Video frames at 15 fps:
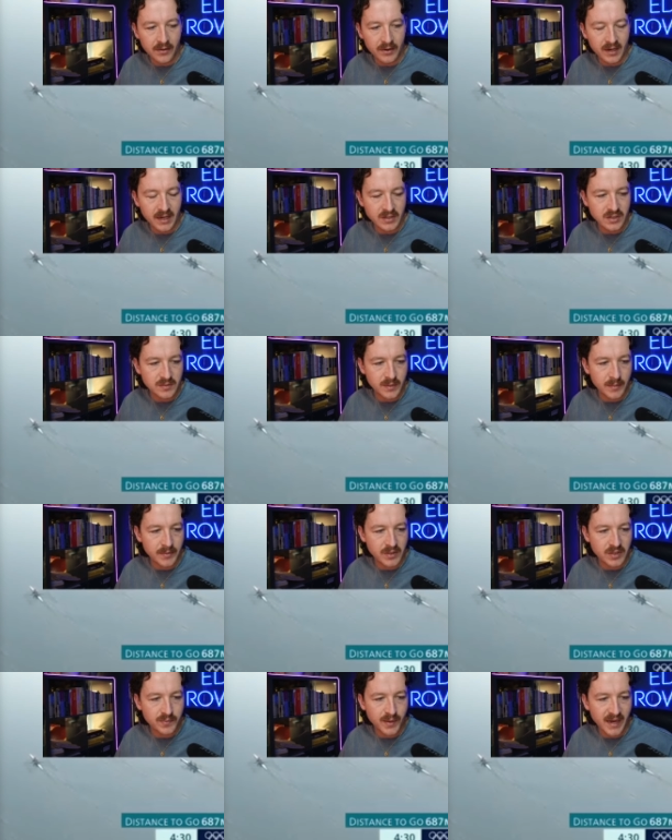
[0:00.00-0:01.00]
Okay, she's maybe
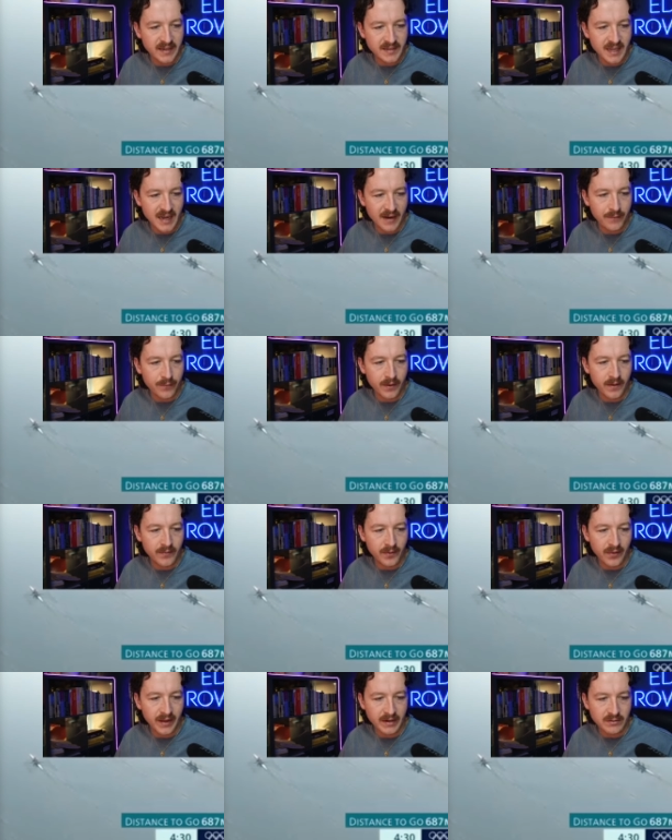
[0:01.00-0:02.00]
just past halfway of the
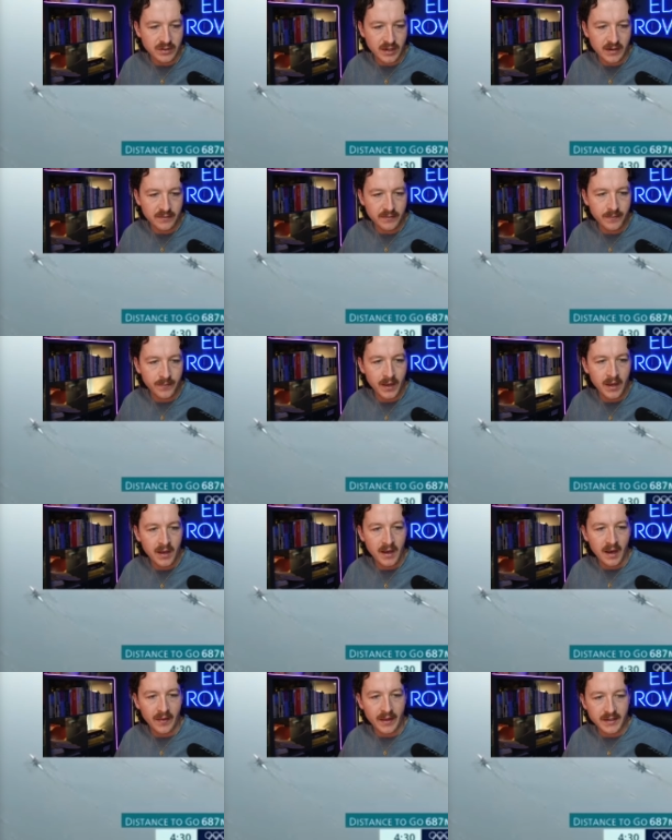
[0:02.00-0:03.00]
leg drive,
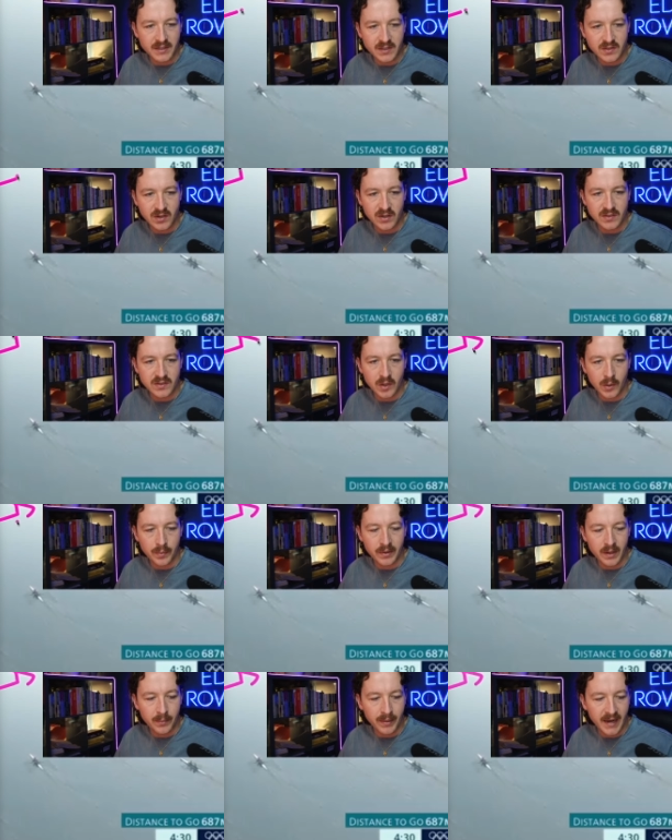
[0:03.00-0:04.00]
and then she starts to open
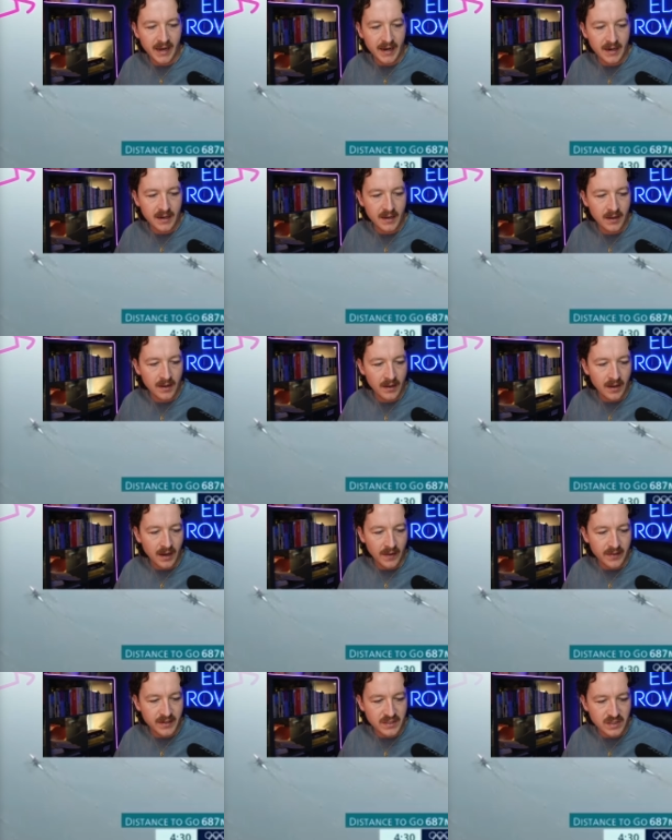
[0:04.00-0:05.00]
her back,
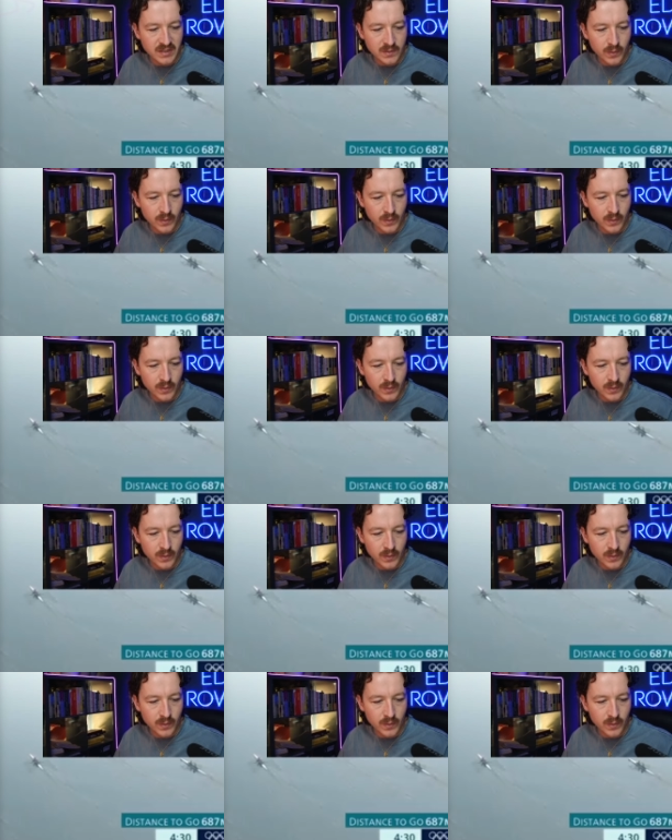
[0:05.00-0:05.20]
and then she